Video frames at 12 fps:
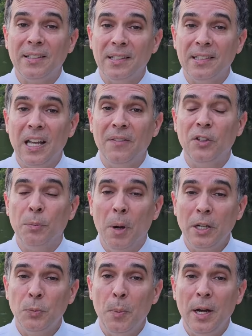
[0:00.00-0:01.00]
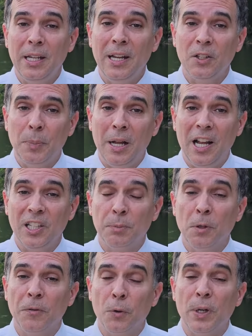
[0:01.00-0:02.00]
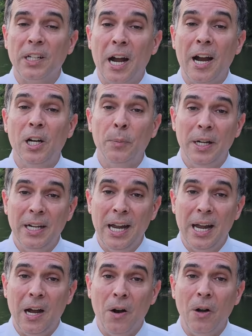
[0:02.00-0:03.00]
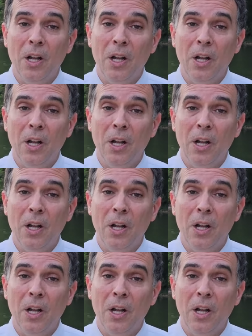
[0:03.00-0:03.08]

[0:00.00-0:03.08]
to save as much money as possible for retirement now,